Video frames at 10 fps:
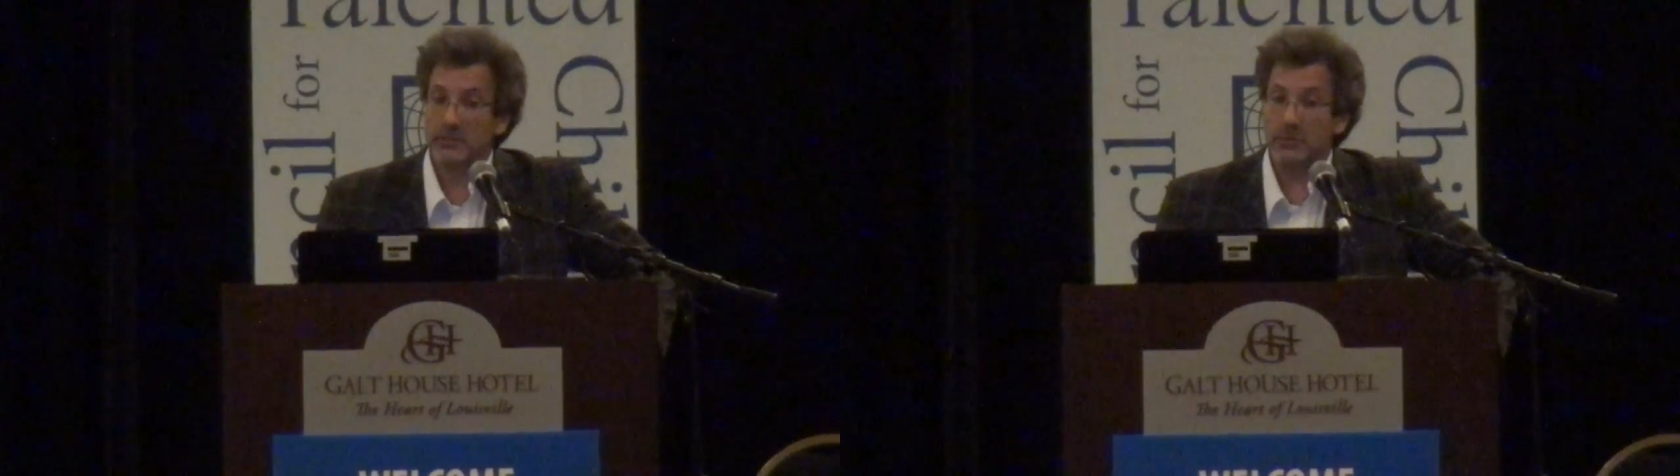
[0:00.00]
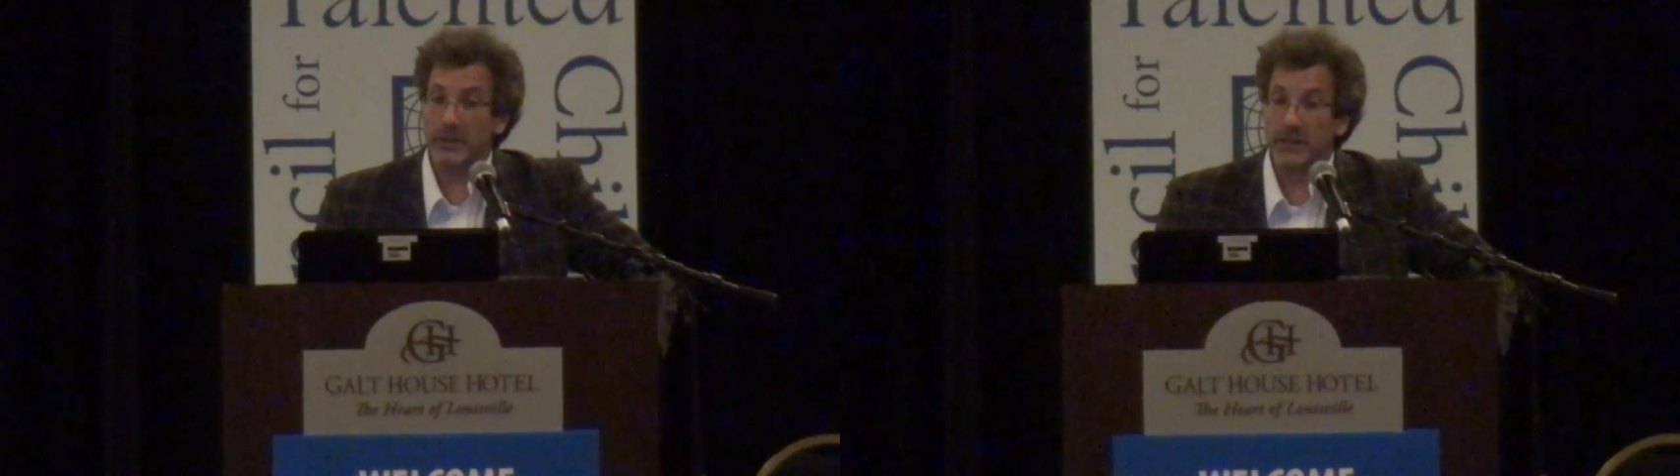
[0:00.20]

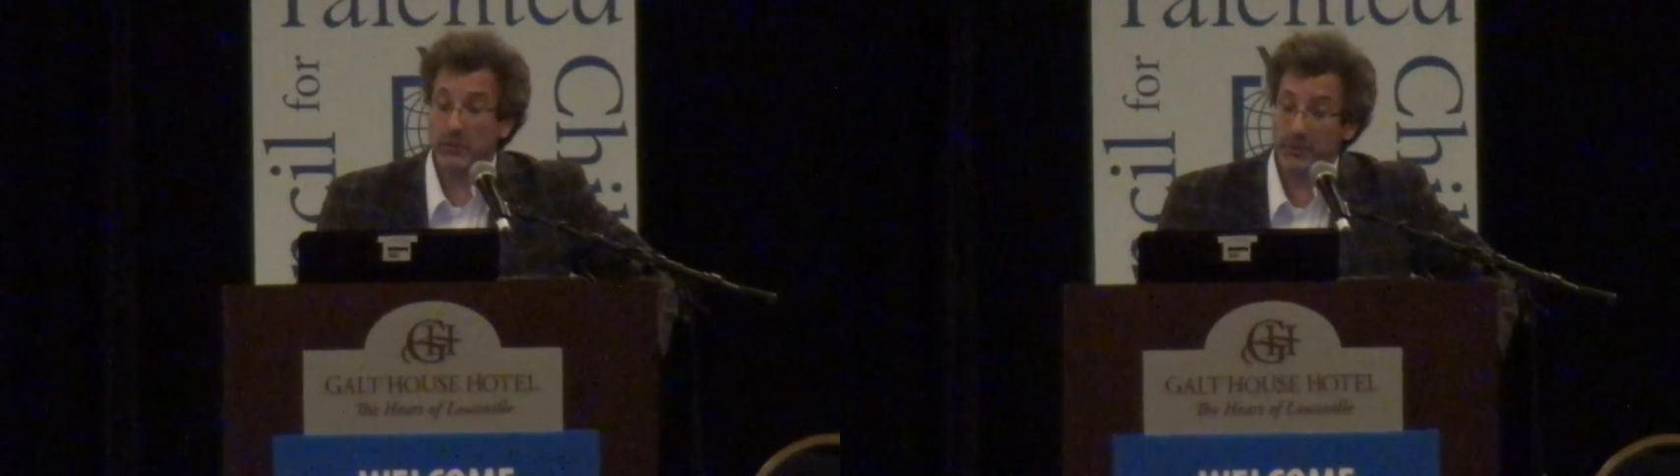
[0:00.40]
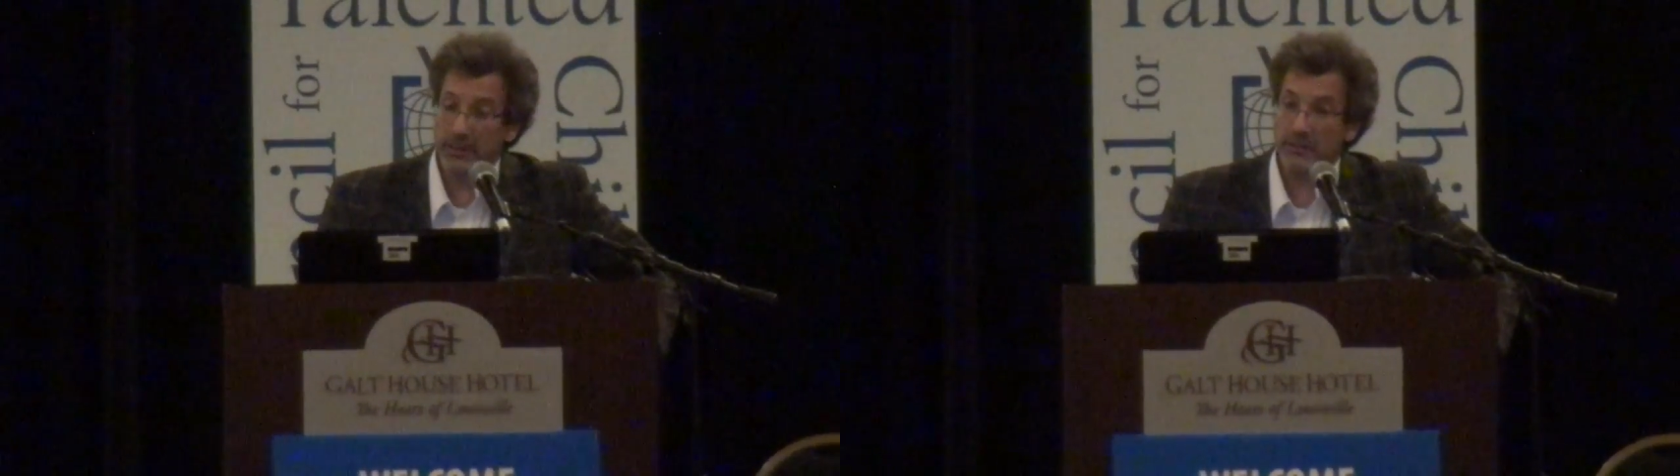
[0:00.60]
a great
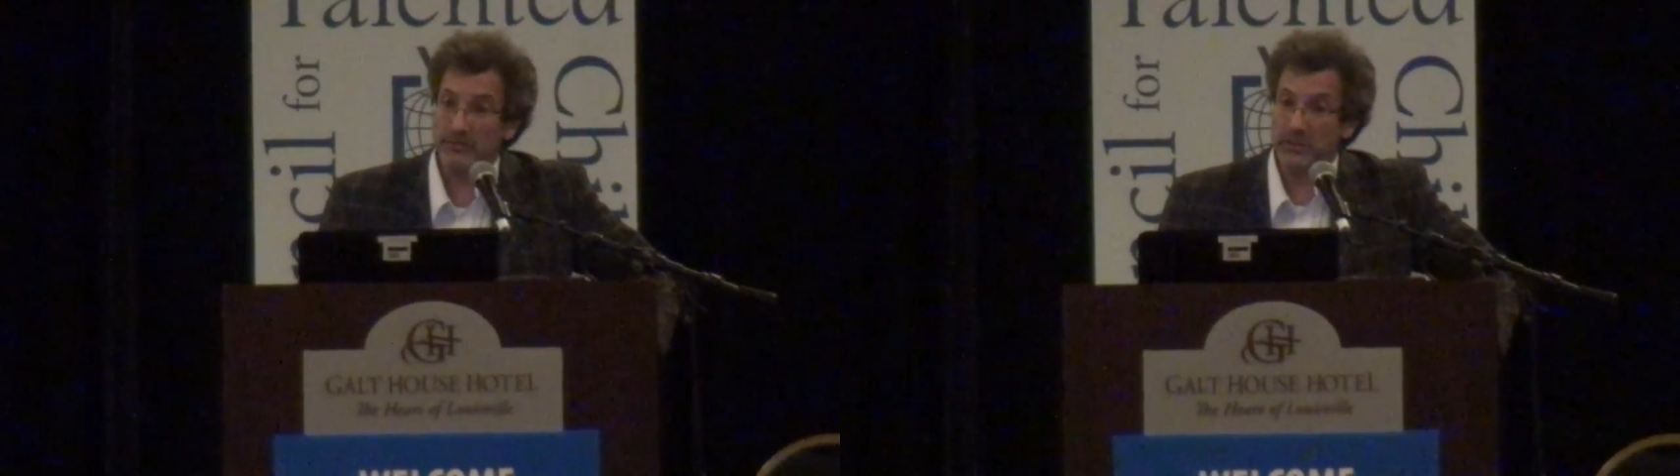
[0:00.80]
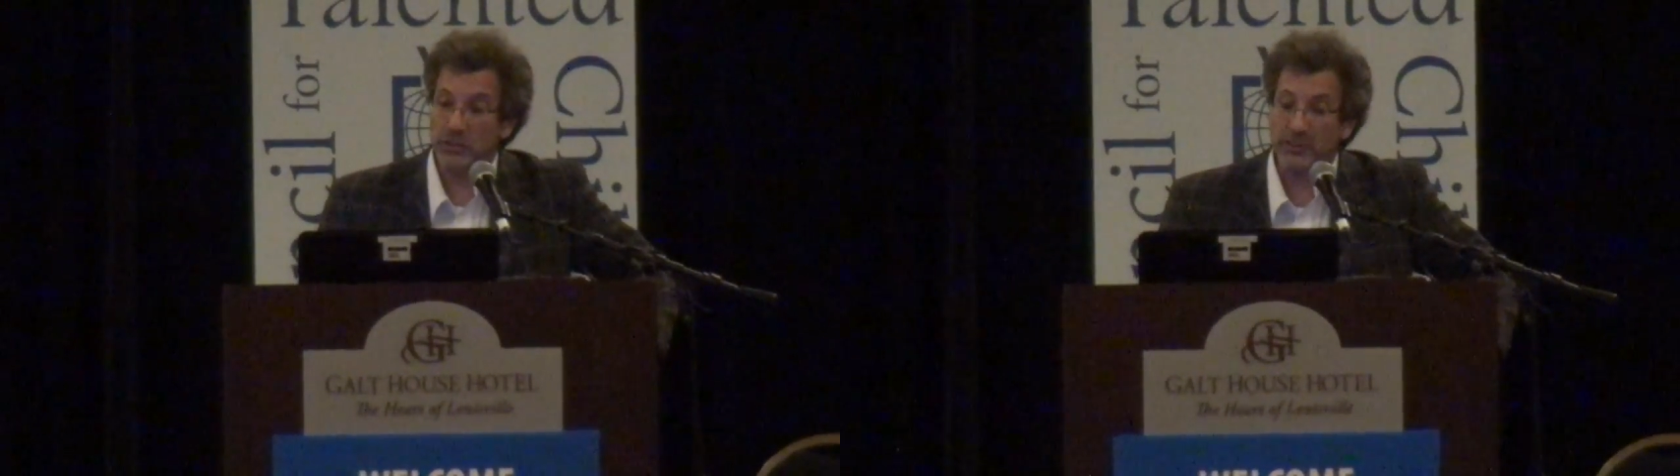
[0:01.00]

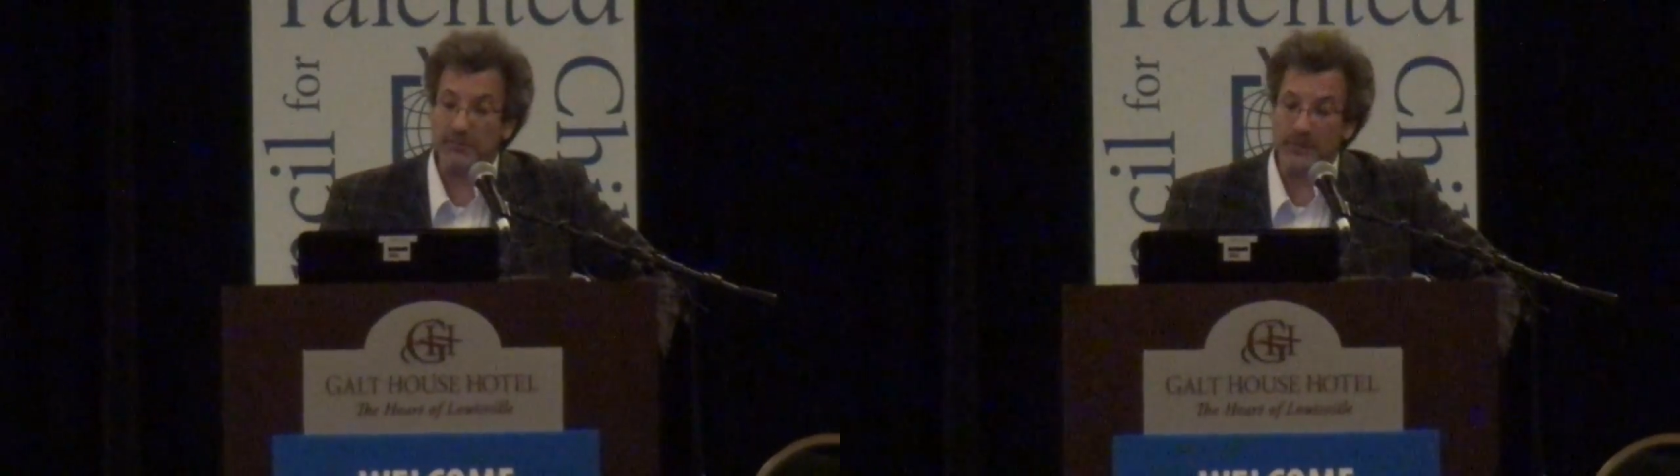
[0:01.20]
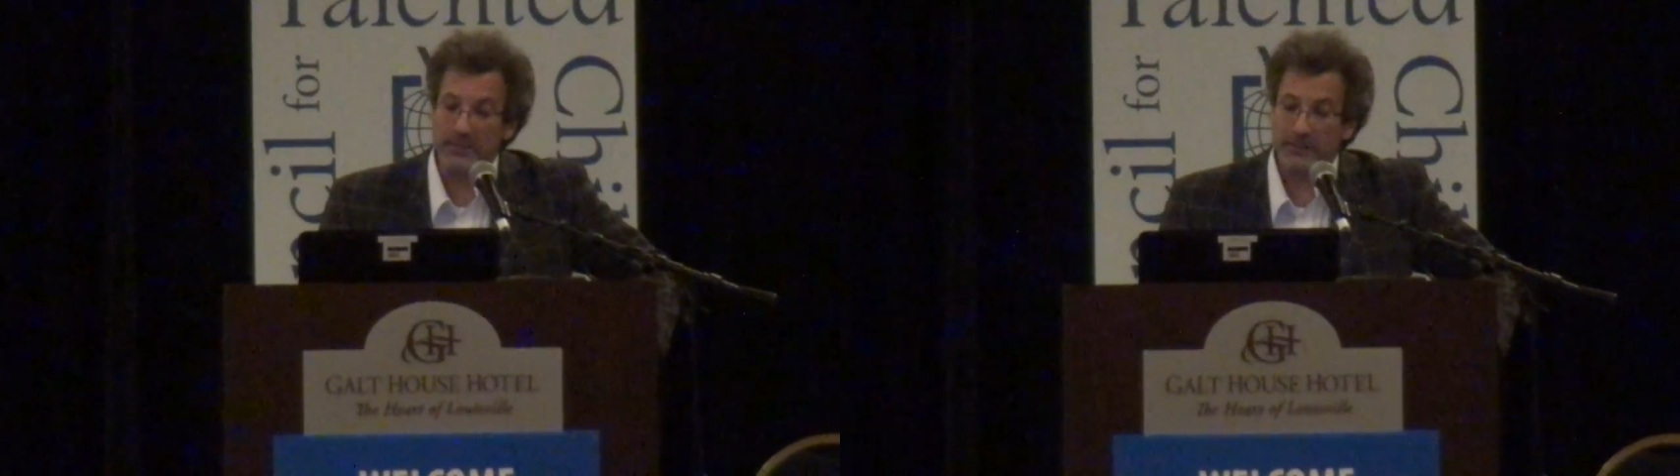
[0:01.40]
creative
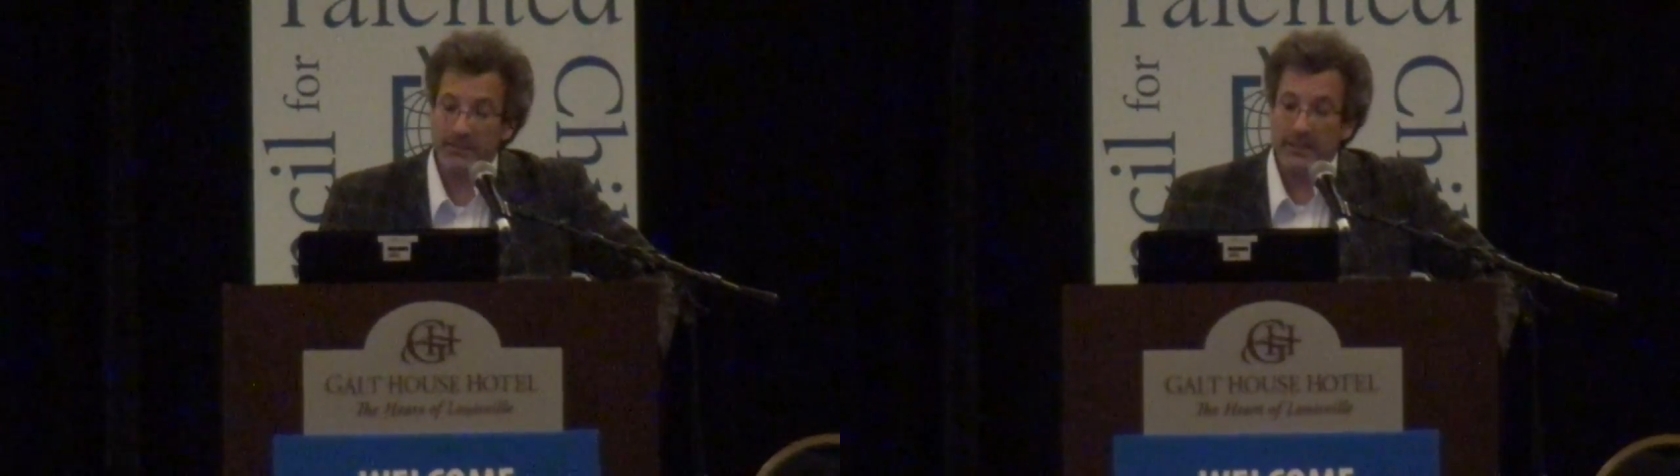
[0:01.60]
achievement.